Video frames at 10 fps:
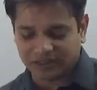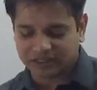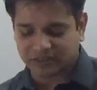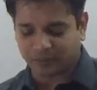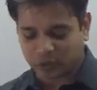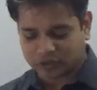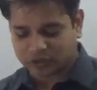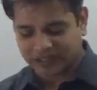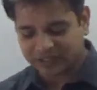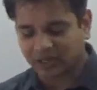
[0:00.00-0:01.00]
this
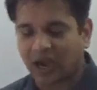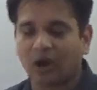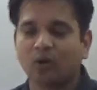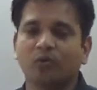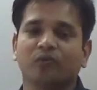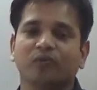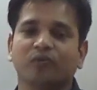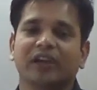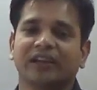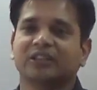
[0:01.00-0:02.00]
process. How
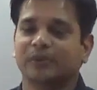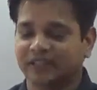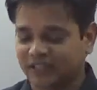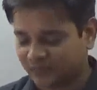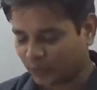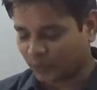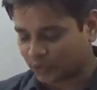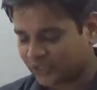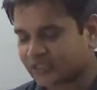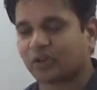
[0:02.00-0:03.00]
we can explain this
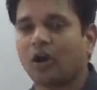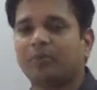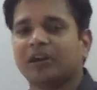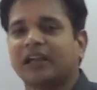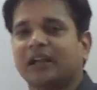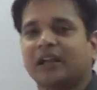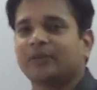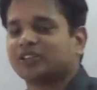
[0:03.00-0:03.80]
process? Copper can be